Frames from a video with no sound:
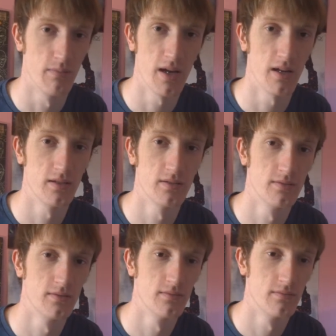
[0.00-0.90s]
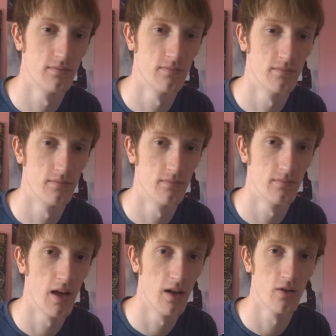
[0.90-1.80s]
mate,
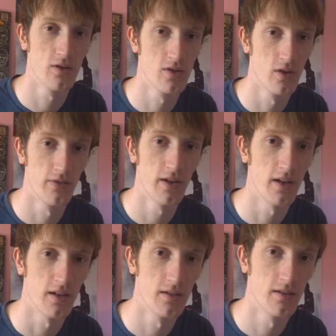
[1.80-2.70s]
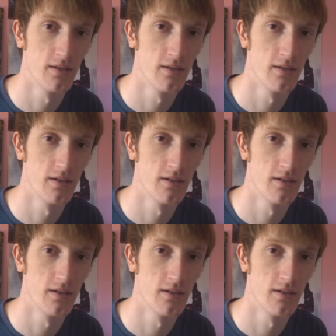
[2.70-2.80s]
it looks so fake.